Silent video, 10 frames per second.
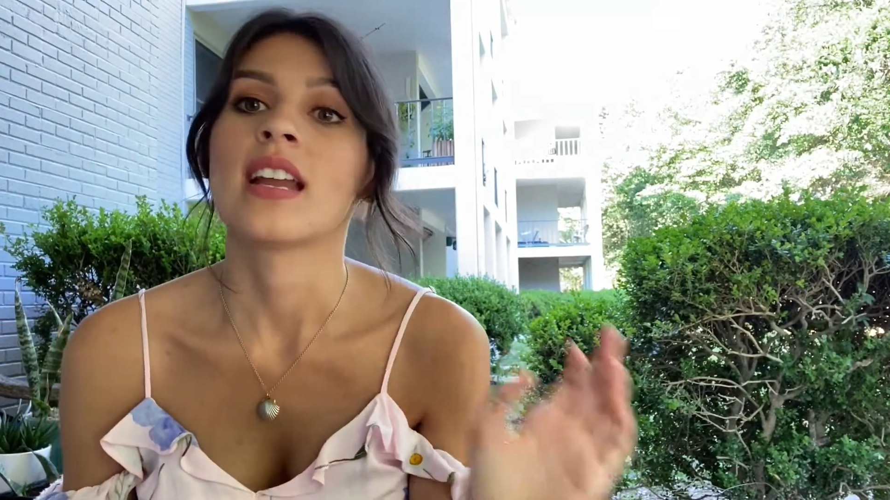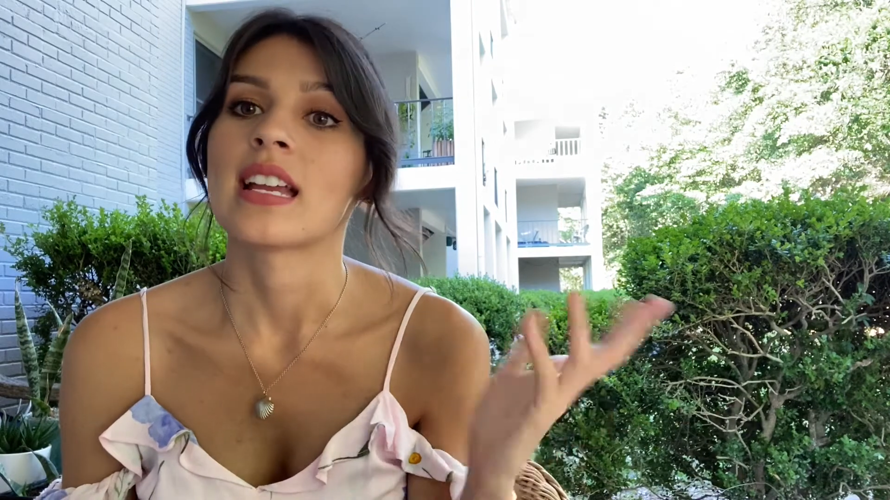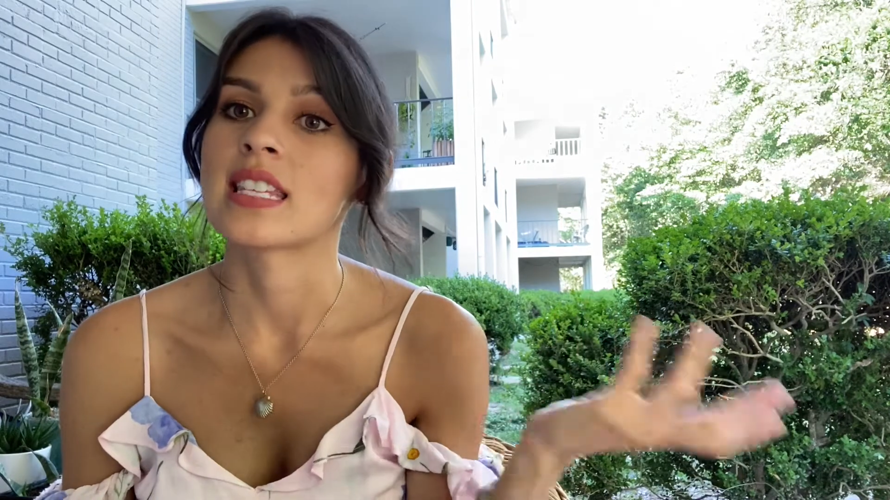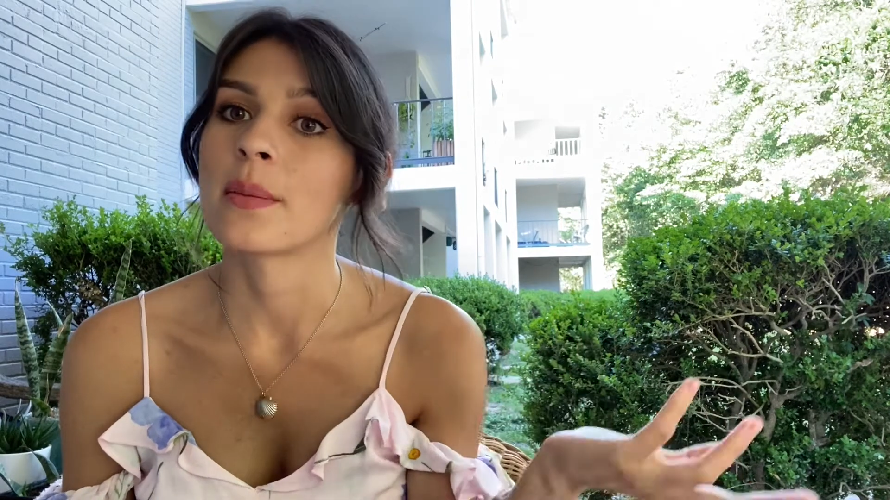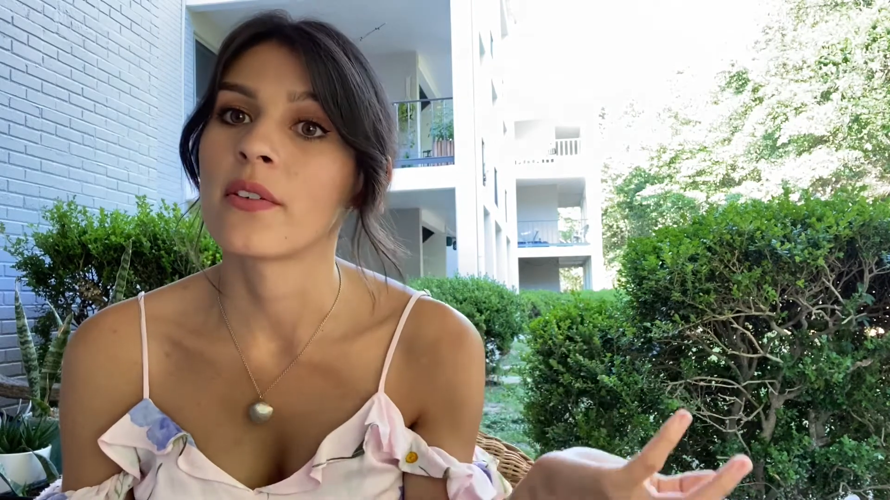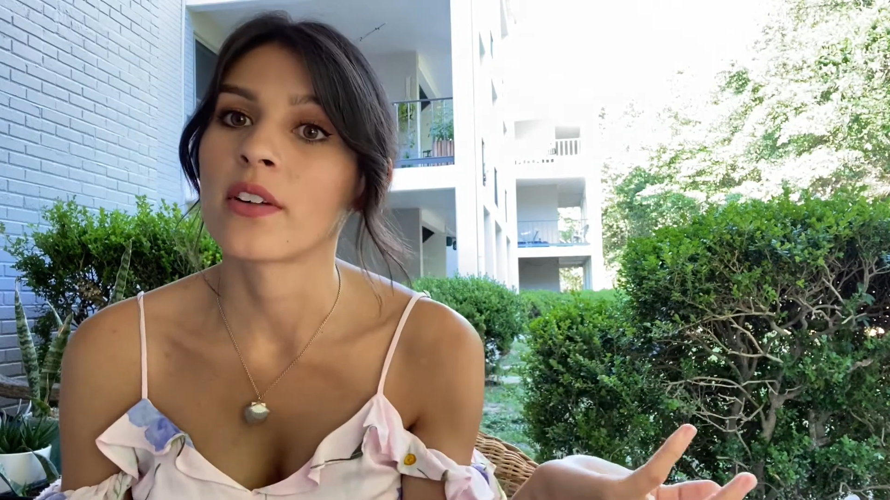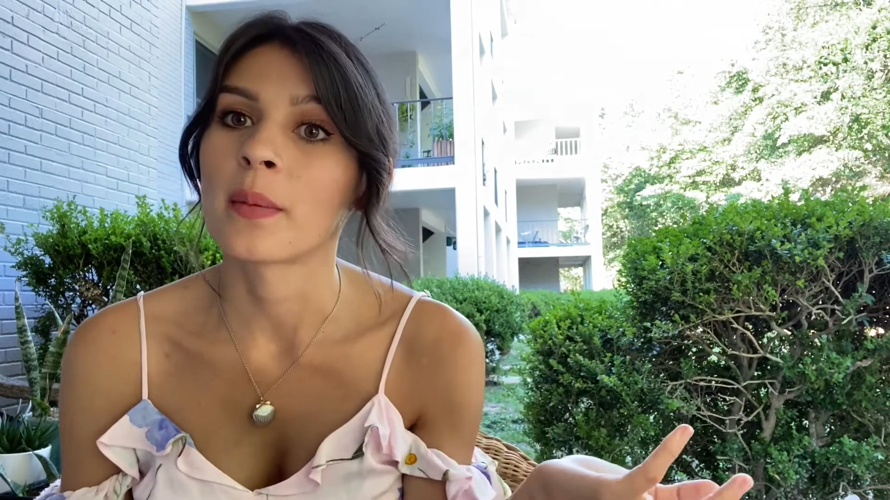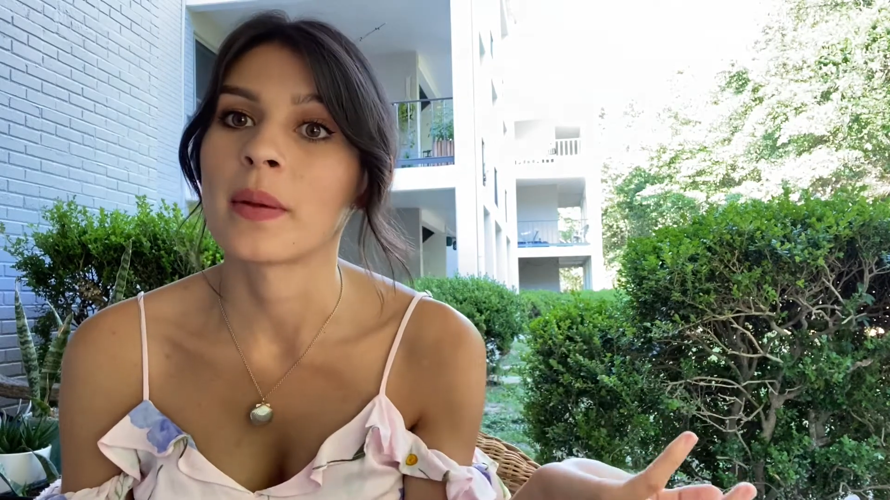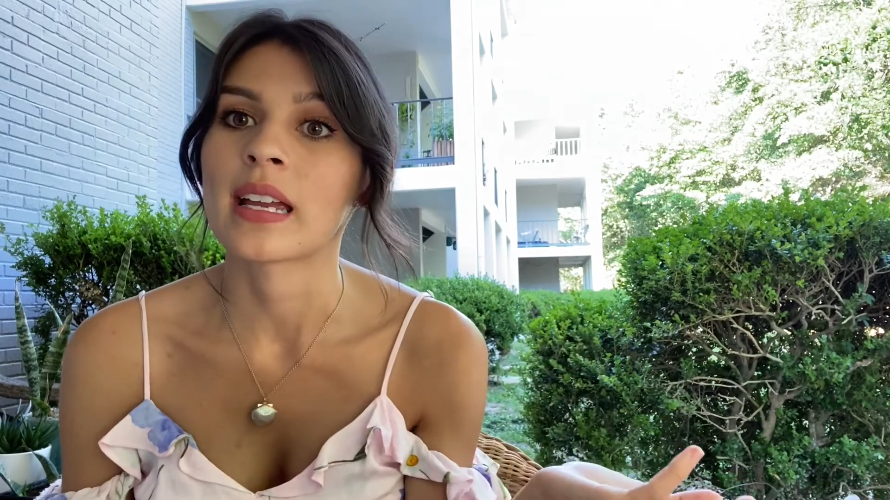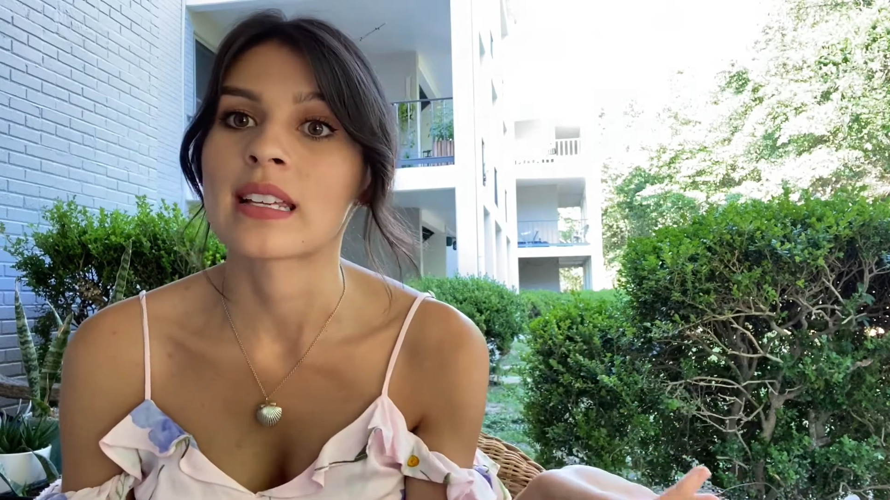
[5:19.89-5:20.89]
and some of our
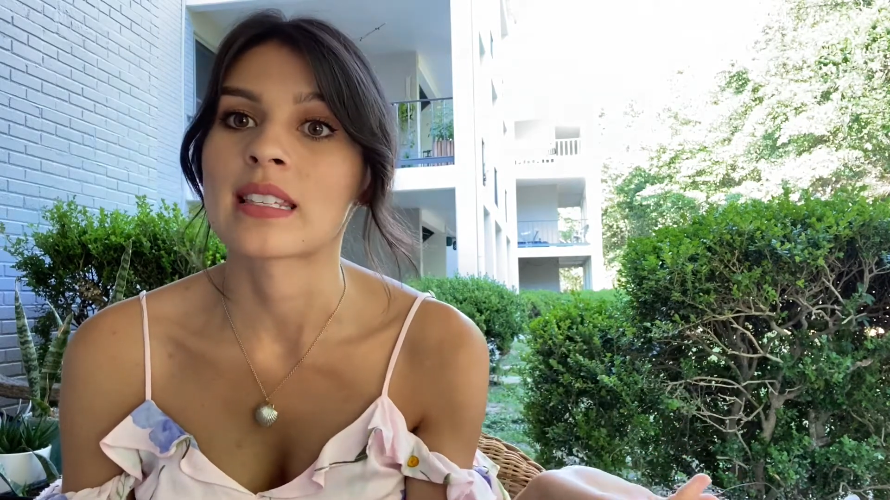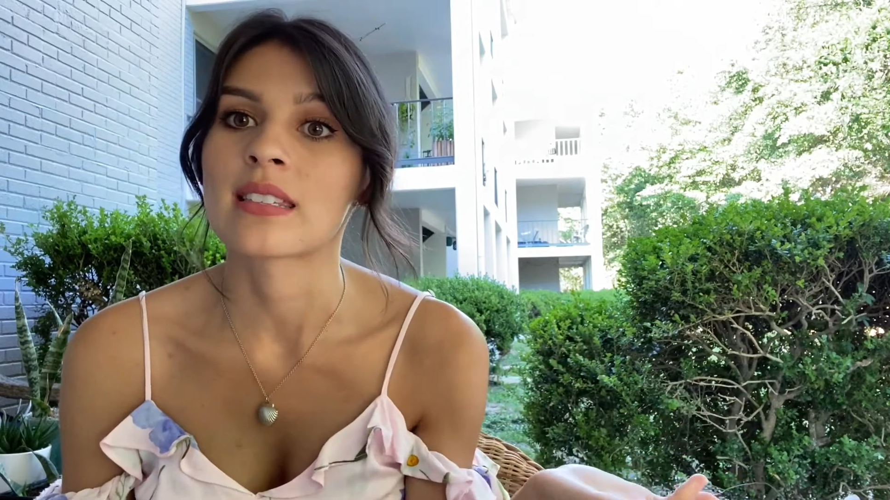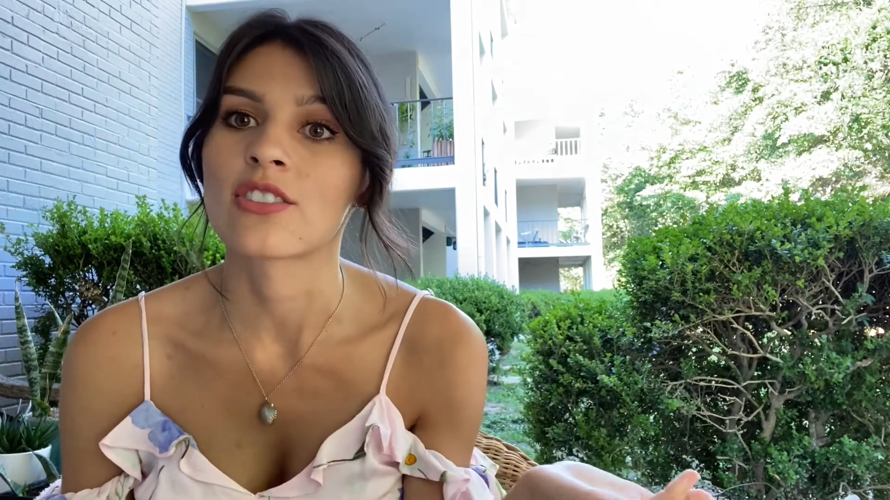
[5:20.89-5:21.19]
biggest